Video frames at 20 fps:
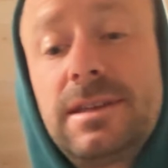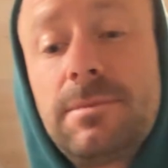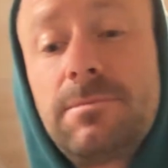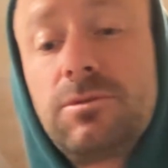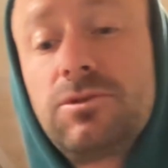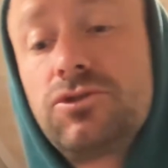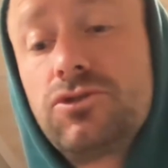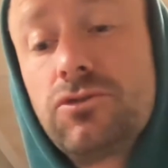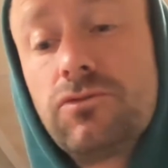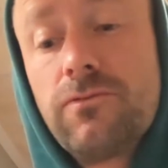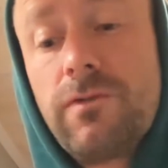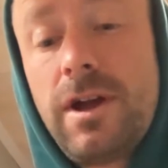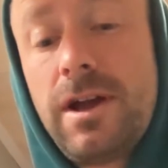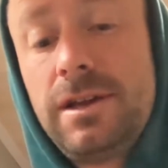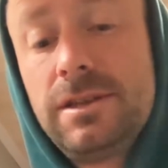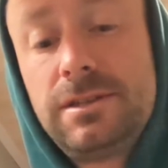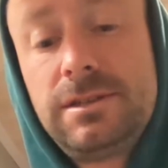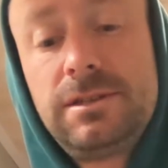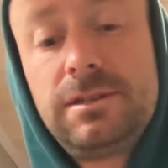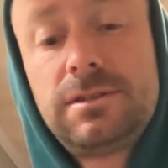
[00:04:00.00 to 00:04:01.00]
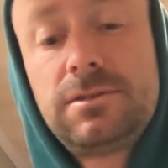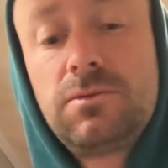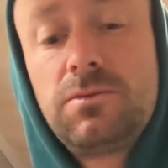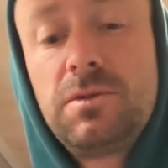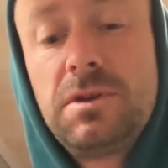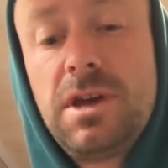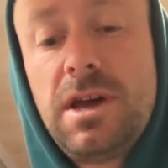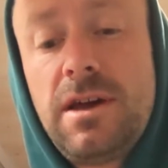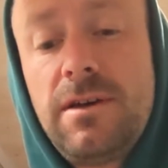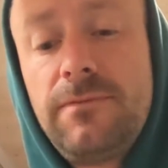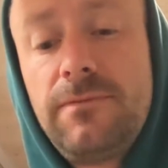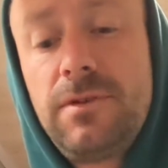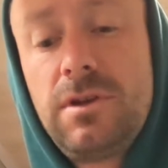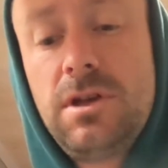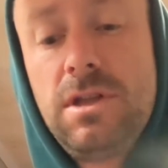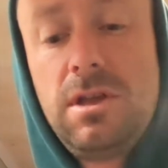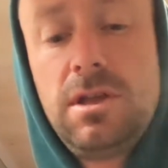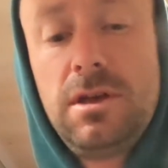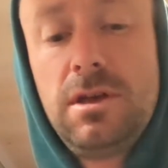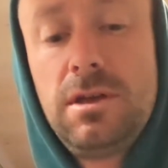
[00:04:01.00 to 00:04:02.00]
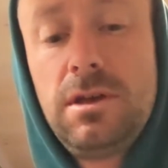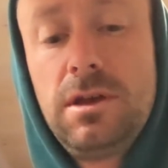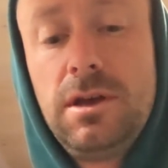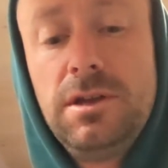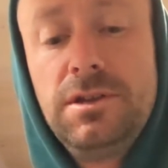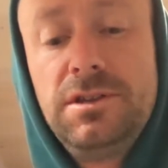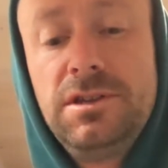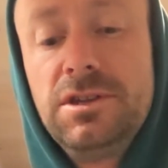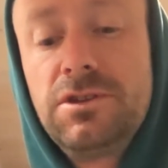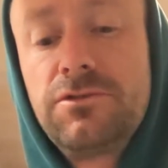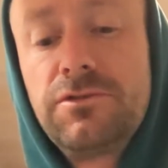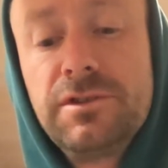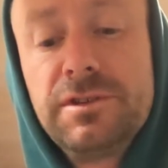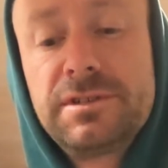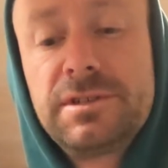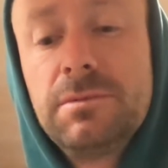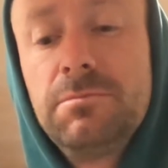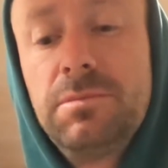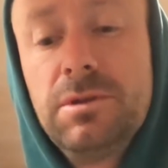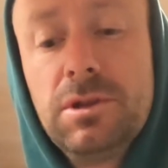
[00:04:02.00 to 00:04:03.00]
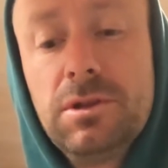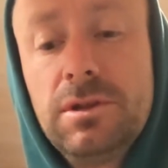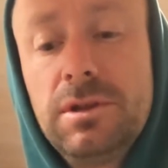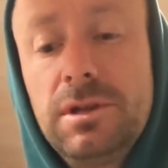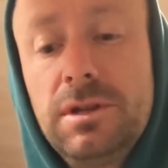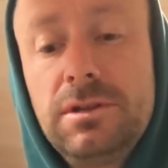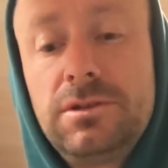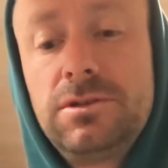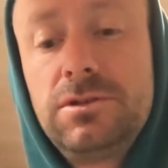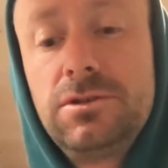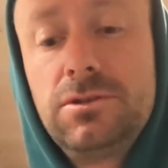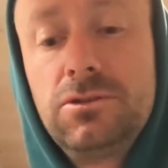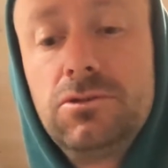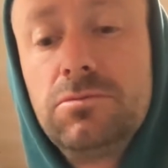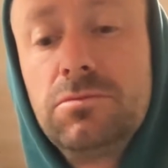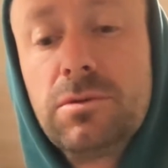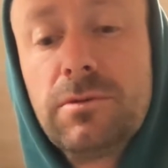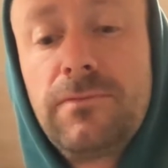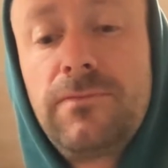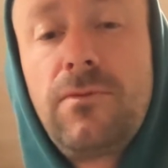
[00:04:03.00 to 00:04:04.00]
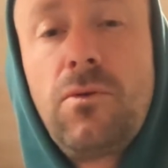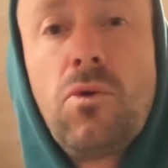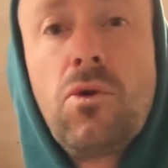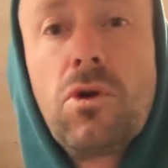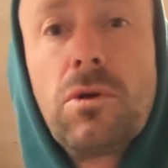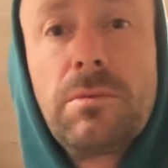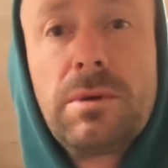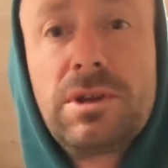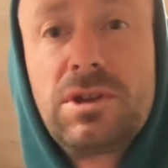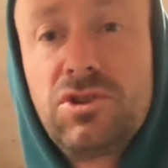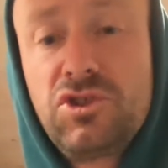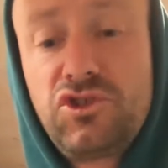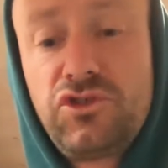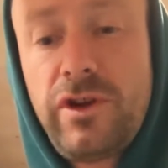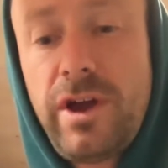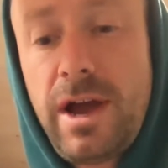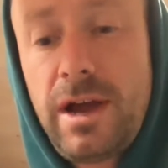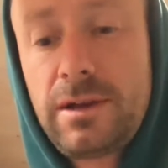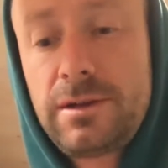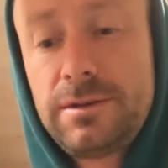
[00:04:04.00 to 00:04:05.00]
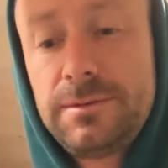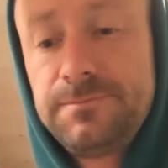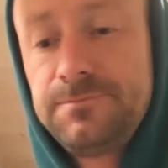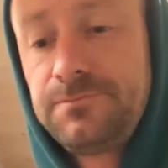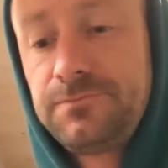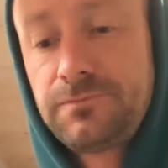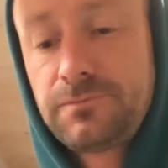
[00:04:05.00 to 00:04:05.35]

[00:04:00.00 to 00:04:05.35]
temperature rises, we have a decreased ability to perform and contract.